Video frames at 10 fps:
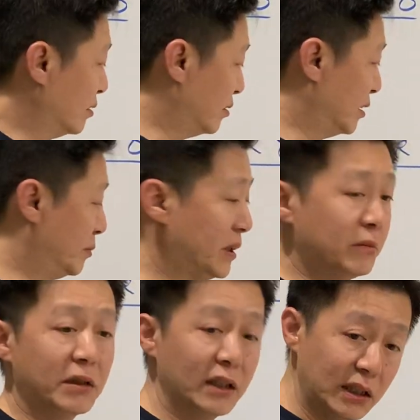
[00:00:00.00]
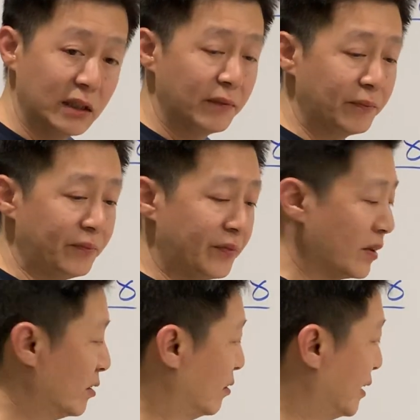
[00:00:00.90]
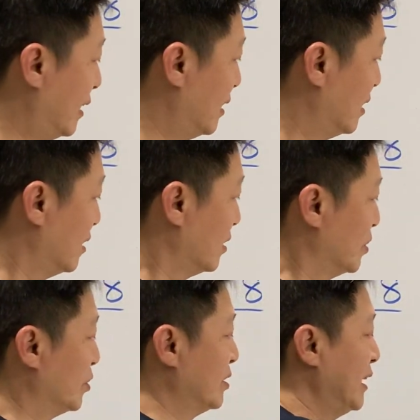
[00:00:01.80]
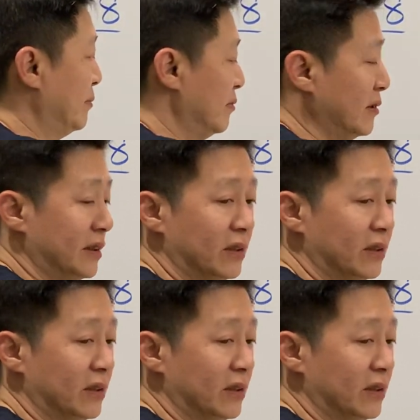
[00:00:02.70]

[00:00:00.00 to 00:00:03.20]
No, they become monkey. Okay? So same.